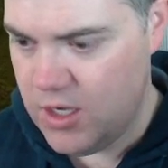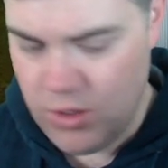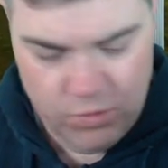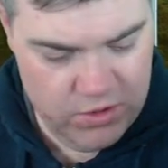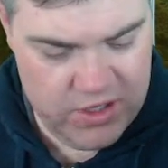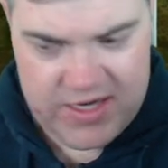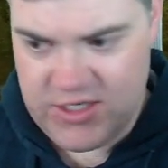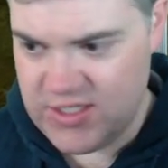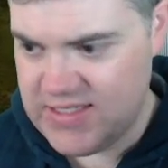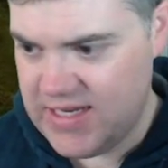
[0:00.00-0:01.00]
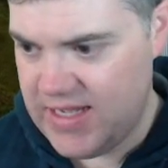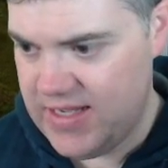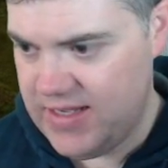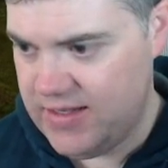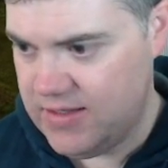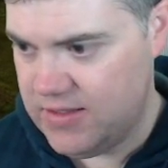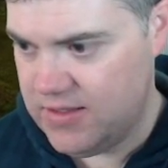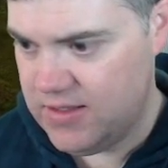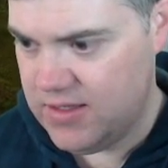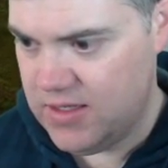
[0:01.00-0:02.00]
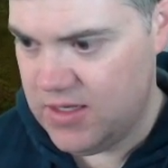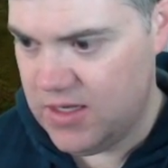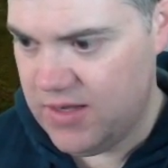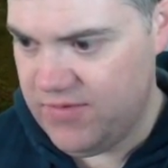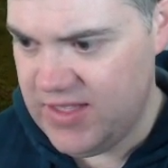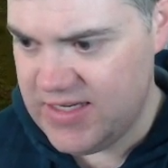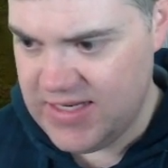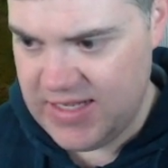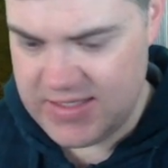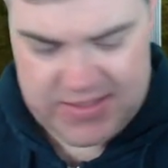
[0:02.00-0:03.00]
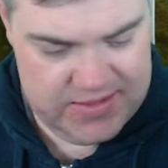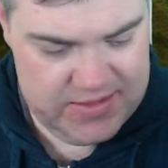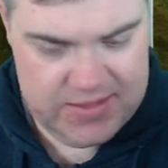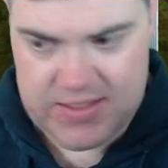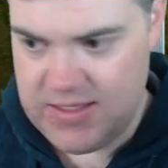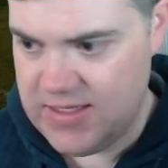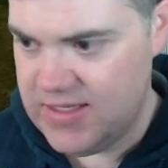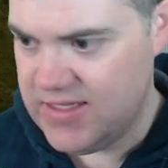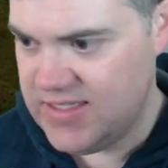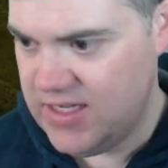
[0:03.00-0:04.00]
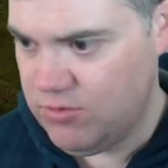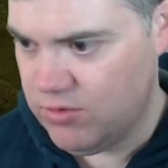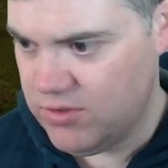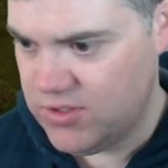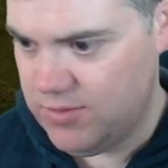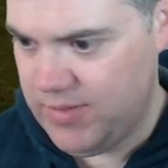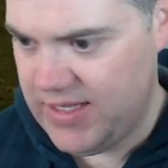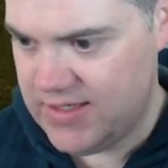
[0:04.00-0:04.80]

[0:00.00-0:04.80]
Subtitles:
we're gonna just say of index is equal to byte.